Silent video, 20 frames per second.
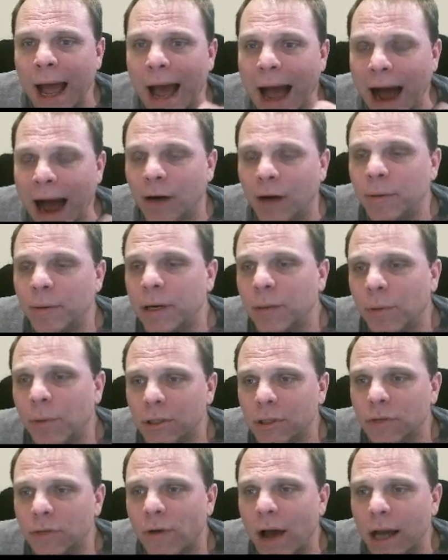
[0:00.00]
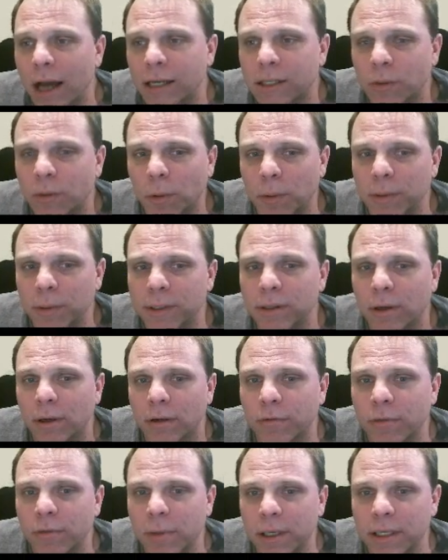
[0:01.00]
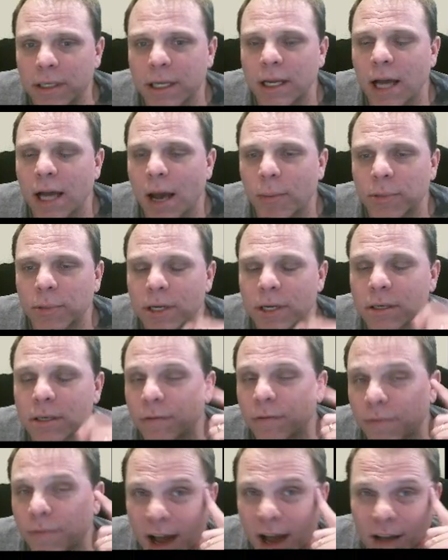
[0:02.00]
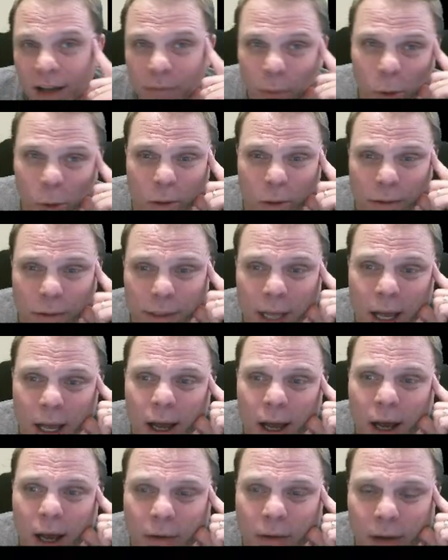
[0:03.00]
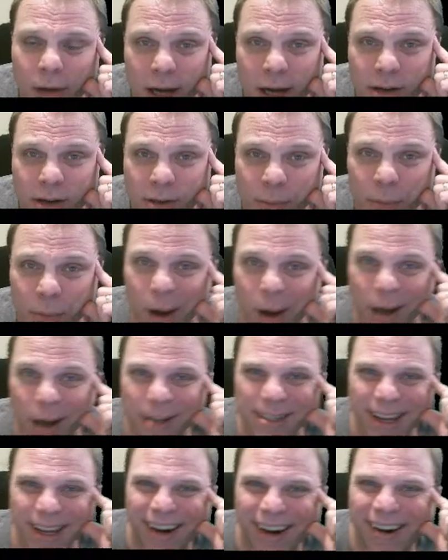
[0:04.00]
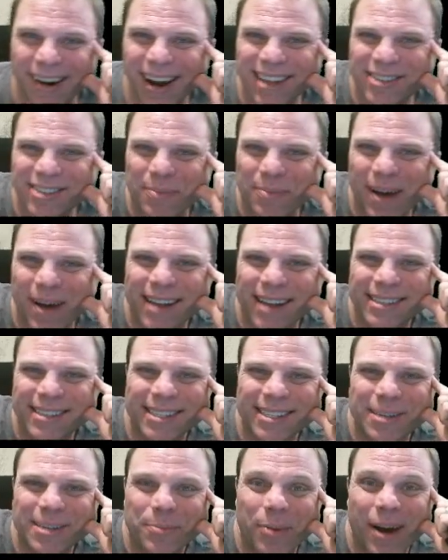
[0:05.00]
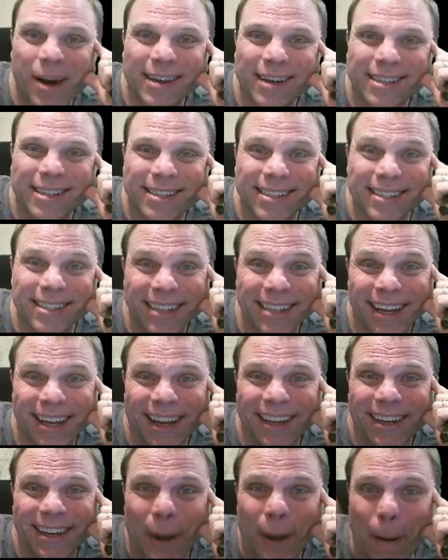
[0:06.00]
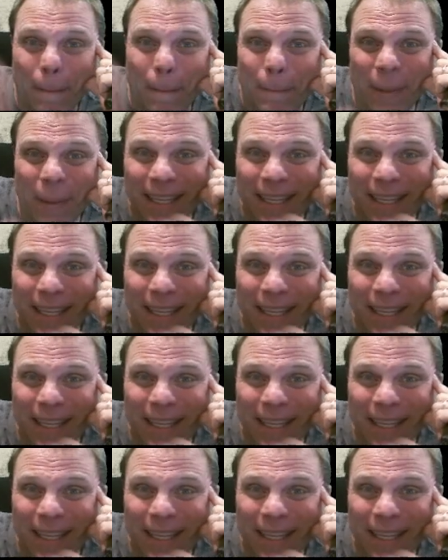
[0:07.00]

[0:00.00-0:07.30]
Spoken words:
How many moles of oxygen will result from the decomposition of 5 moles of hydrogen peroxide? All right, so pause this and practice and see how you do.